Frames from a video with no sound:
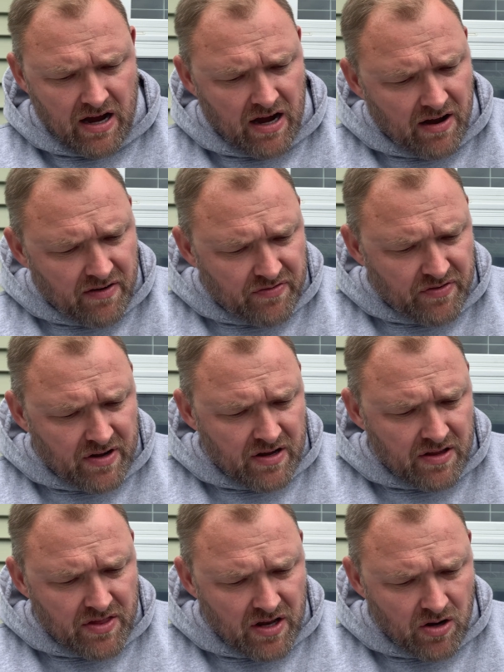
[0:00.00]
of
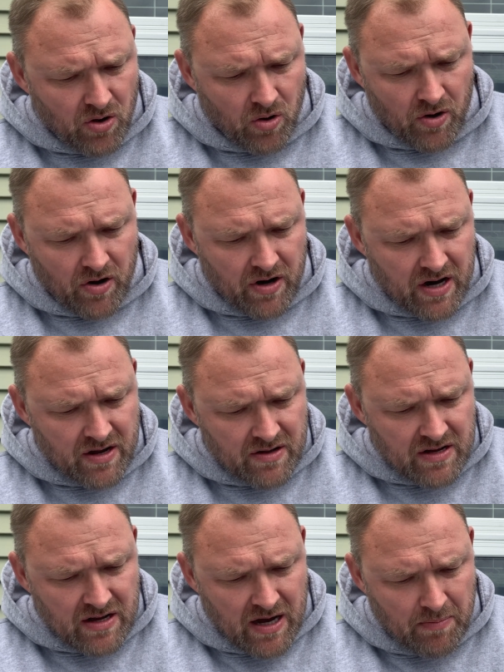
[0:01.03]
the Lord
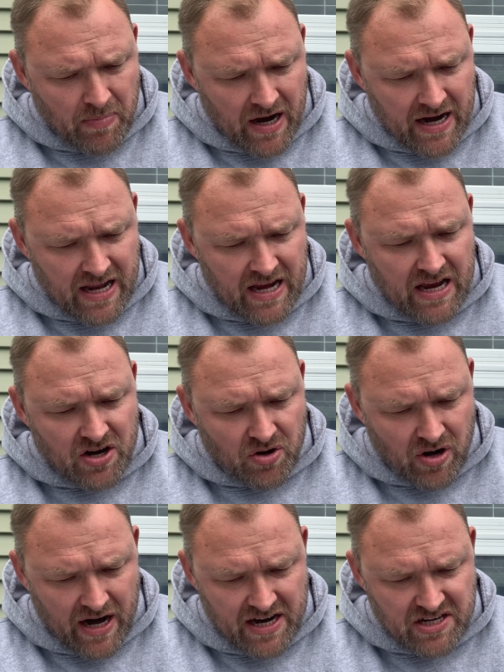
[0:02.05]
abiding in
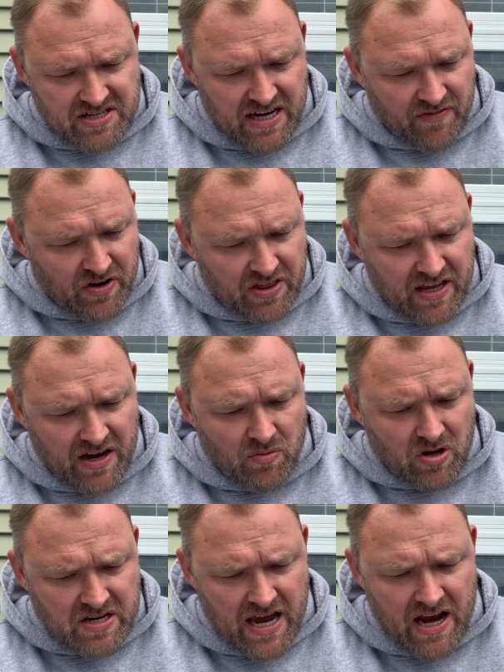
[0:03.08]
Christ, everything
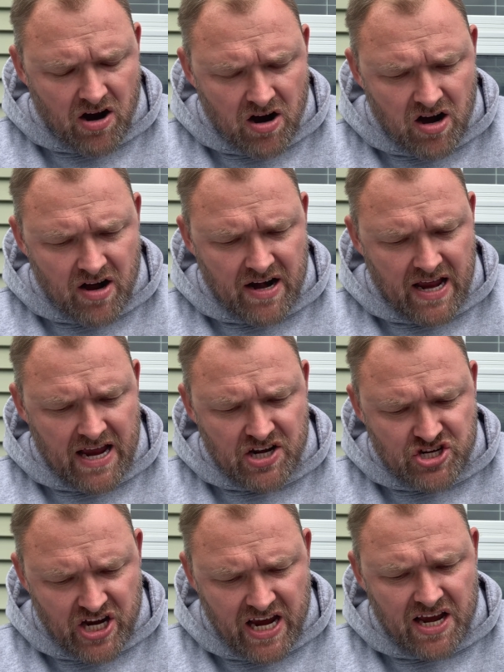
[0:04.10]
will take on a
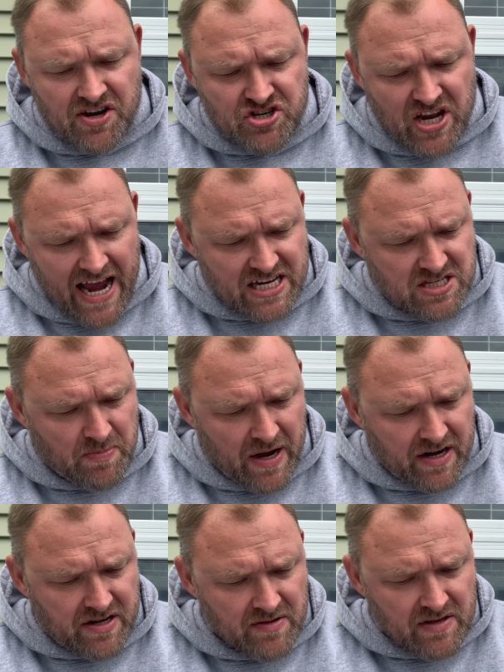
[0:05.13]
changed
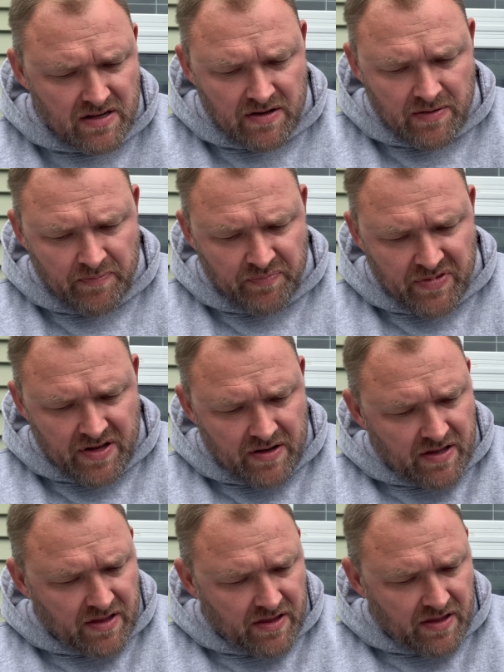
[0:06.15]
aspect.
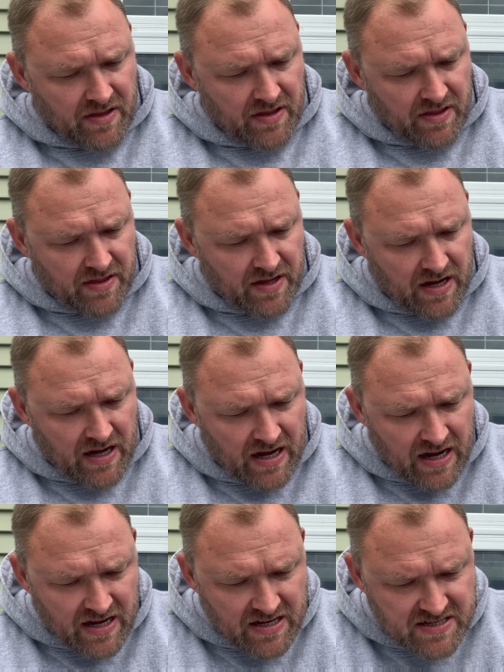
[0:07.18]

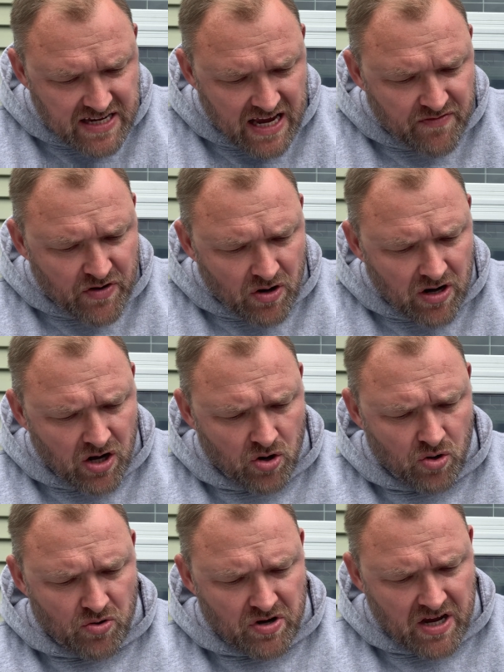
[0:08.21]
The Savior
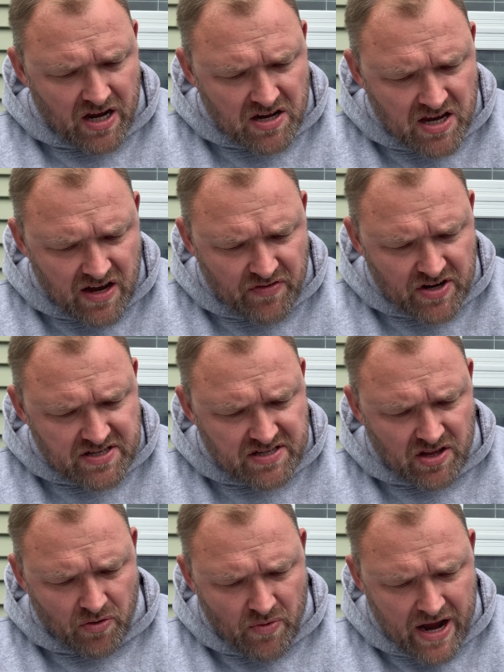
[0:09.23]
alone can give us
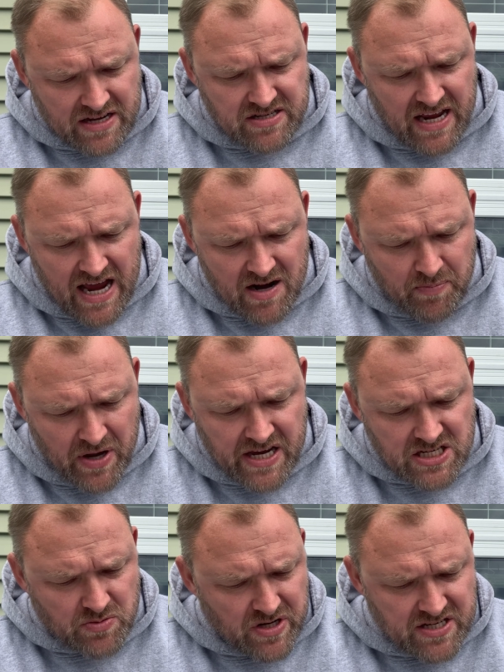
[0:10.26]
the rest and
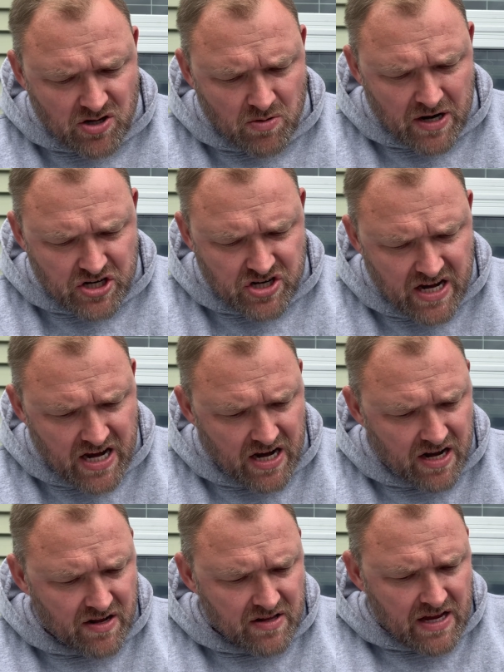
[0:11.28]
peace we so much
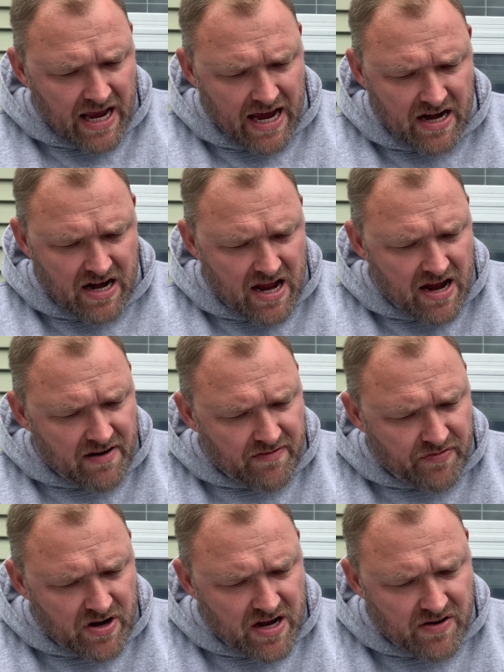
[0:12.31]
need. And in
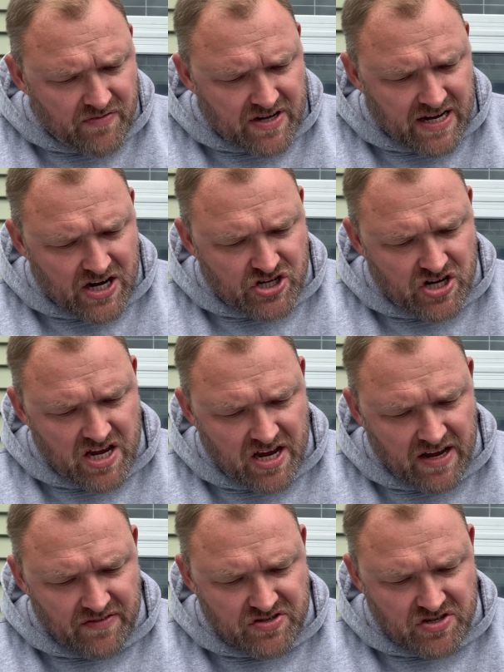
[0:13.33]
every invitation he
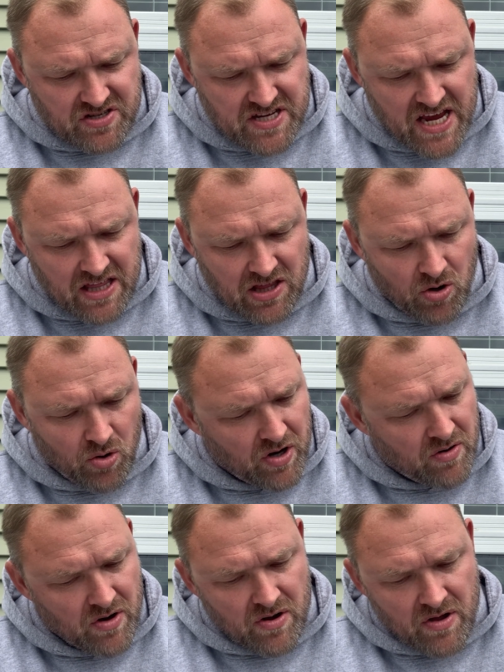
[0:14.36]
gives to seek the Lord